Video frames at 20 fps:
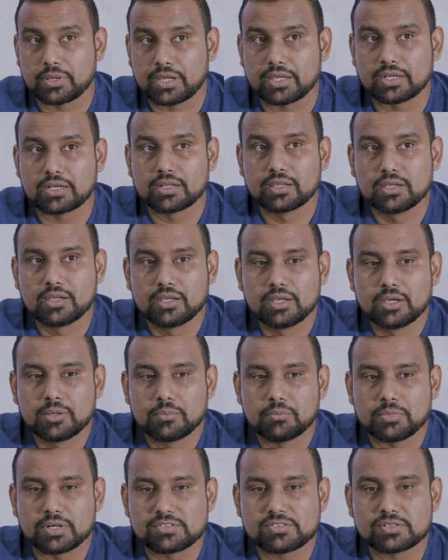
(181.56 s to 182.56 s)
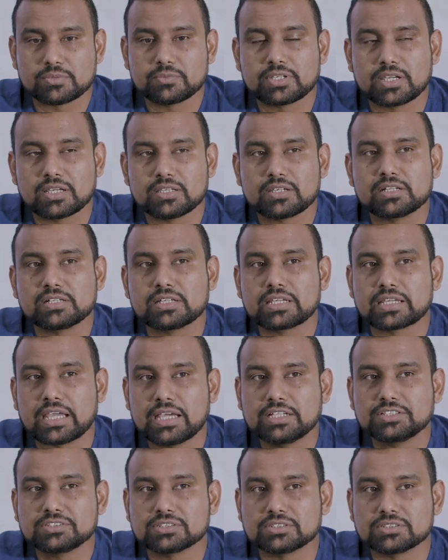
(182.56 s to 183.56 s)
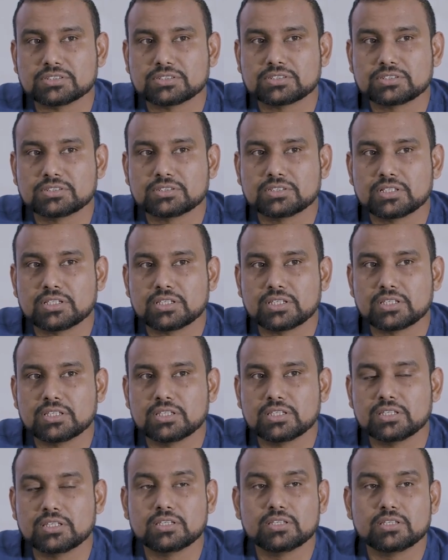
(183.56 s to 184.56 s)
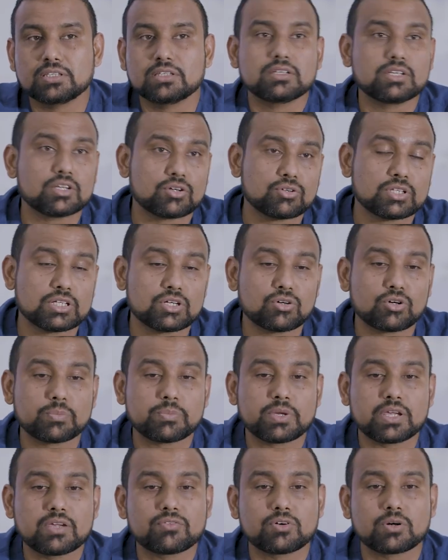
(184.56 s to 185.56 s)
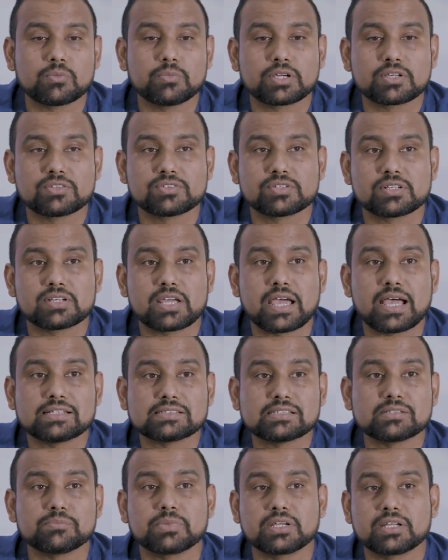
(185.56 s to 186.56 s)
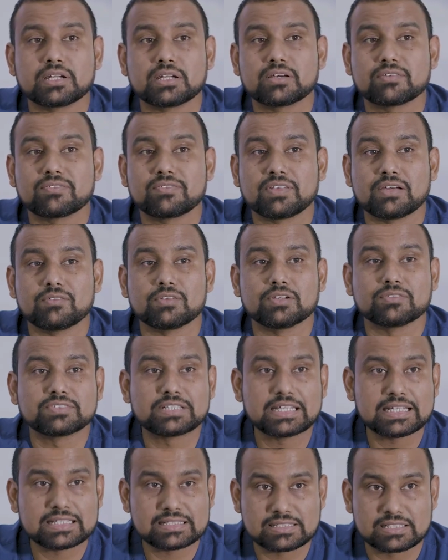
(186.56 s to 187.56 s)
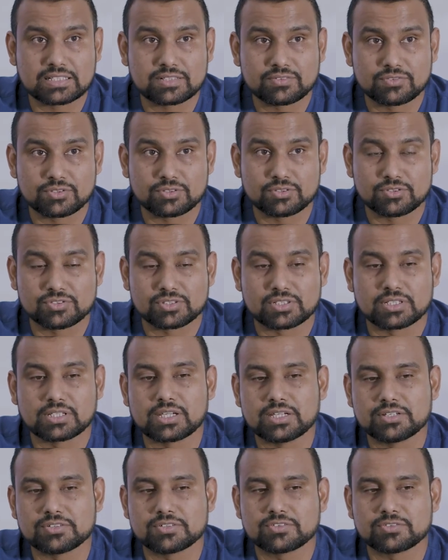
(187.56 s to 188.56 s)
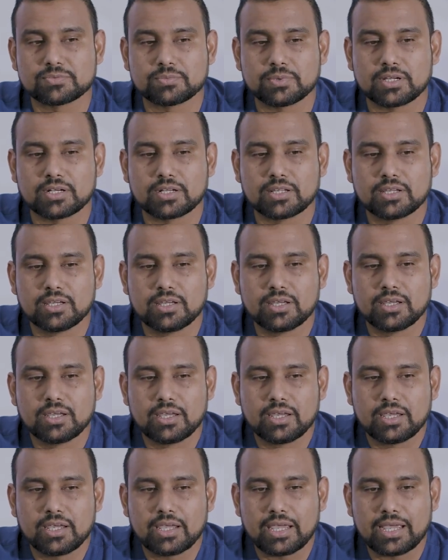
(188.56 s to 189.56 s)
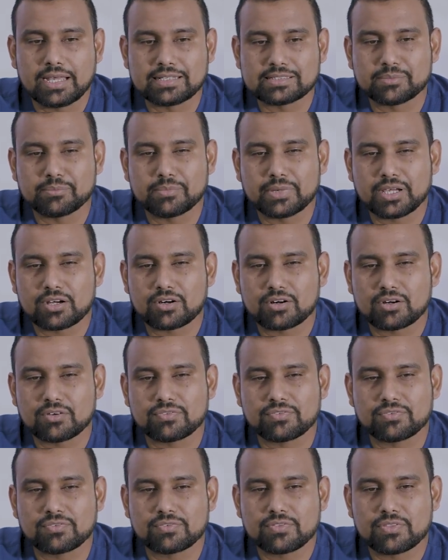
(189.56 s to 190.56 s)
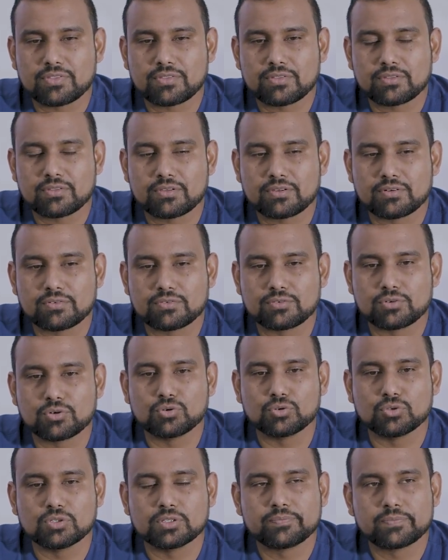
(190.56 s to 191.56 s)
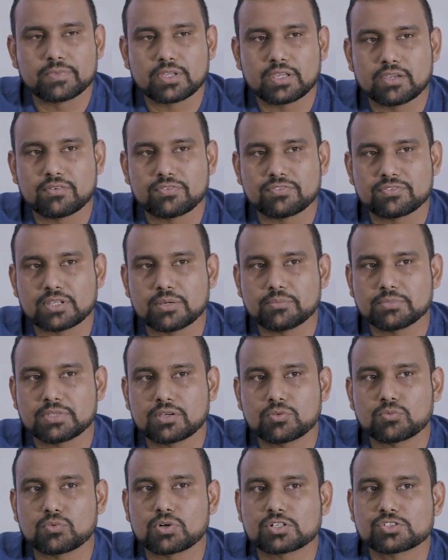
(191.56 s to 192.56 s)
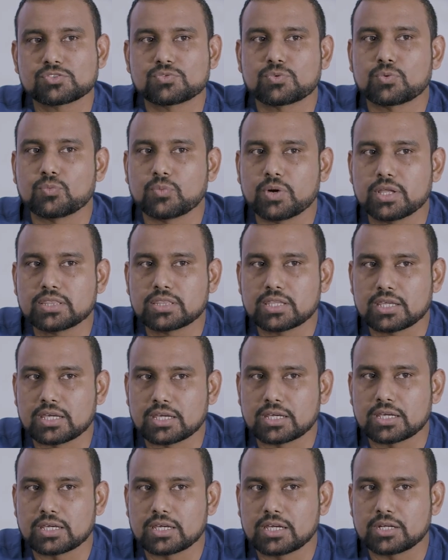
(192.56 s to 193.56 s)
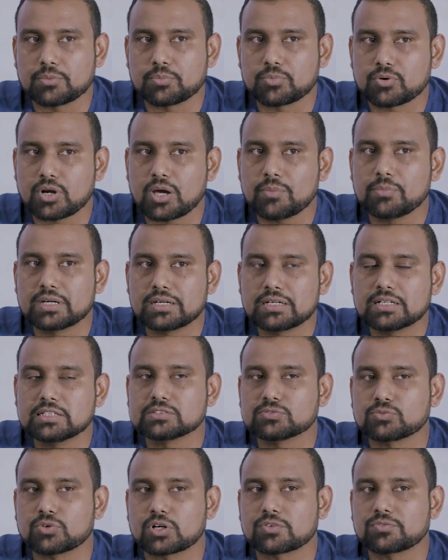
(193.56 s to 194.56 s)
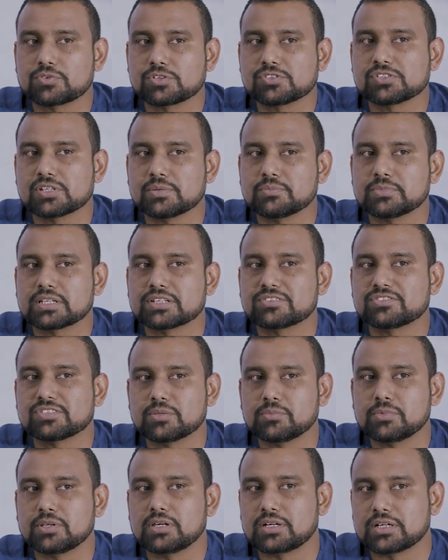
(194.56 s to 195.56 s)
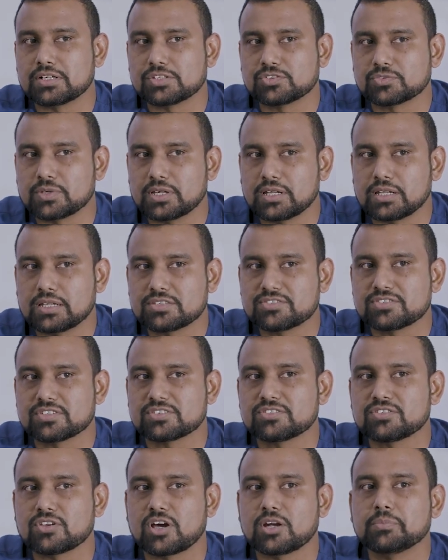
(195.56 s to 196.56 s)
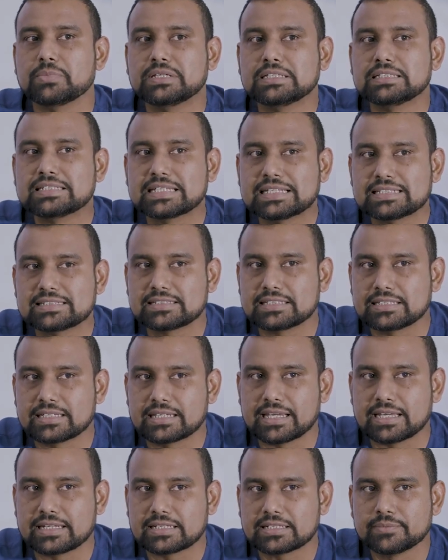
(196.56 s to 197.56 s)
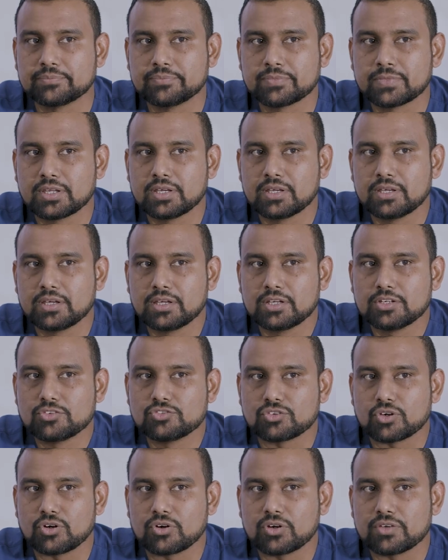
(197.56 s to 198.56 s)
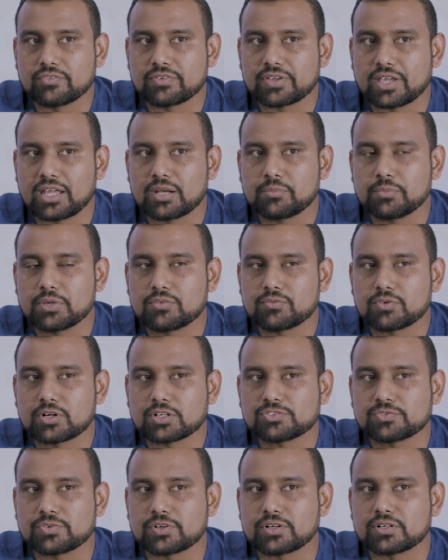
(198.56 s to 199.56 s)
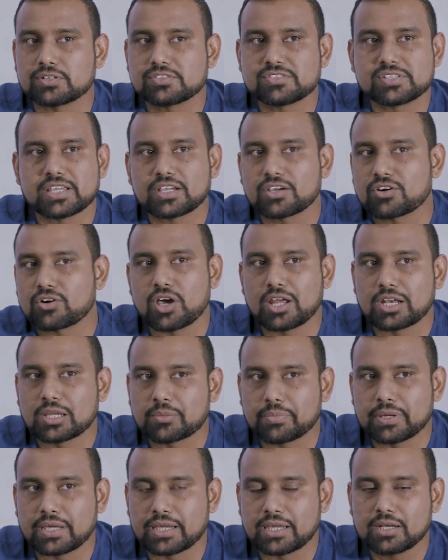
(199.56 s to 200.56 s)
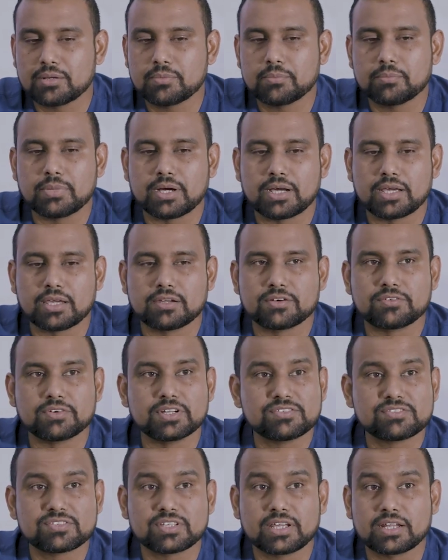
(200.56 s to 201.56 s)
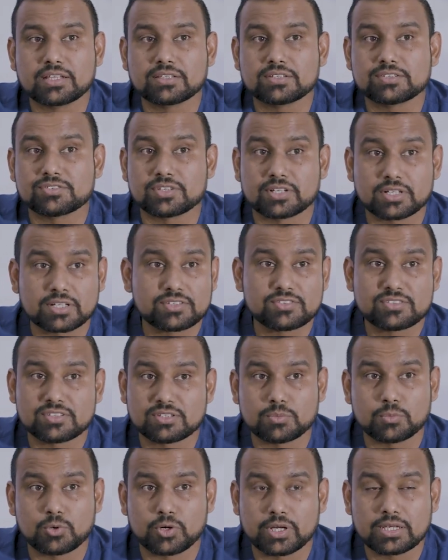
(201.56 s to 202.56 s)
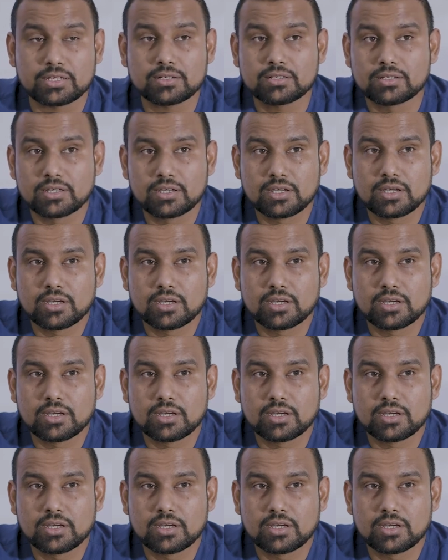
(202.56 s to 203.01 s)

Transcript: pain. But some of the other indications, they don't pay for because there hasn't been enough level of testing for those indications. But as a matter of rule, if something works for one thing, it probably does work for something similar as well. It's just not been tested yet. So if ketamine works for, say, chronic pain by resetting the circuits in the brain,